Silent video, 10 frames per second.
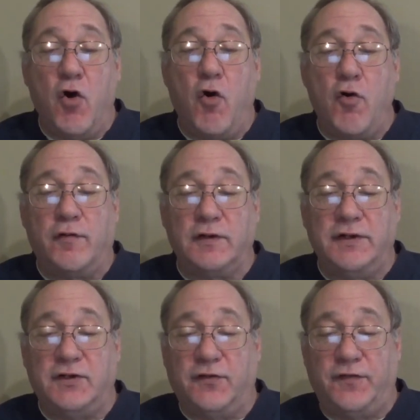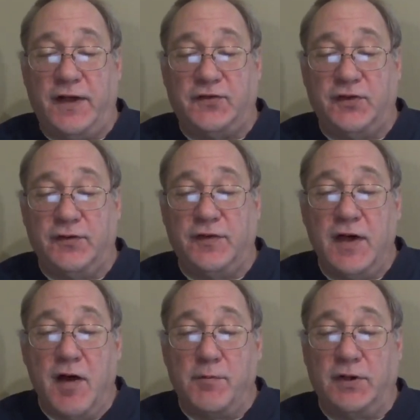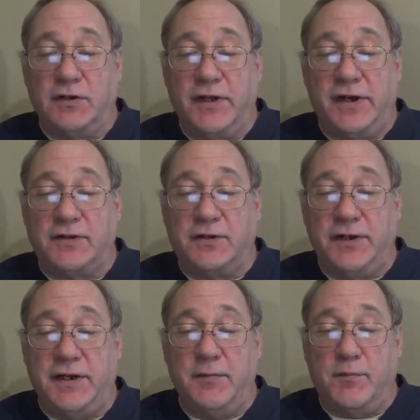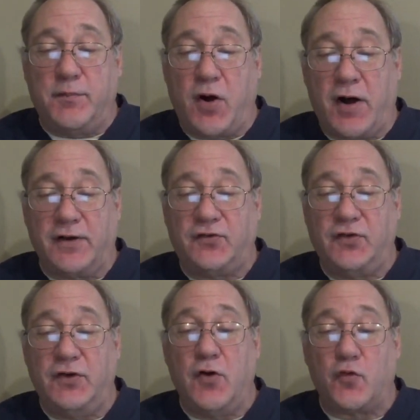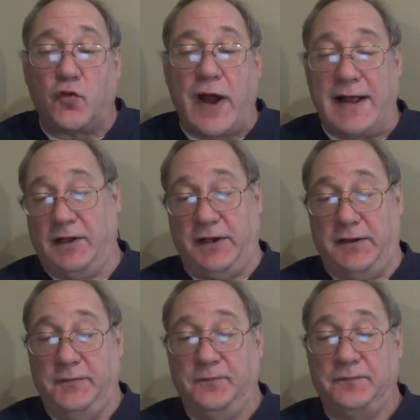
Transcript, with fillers: overly defensive, politically partisan rally.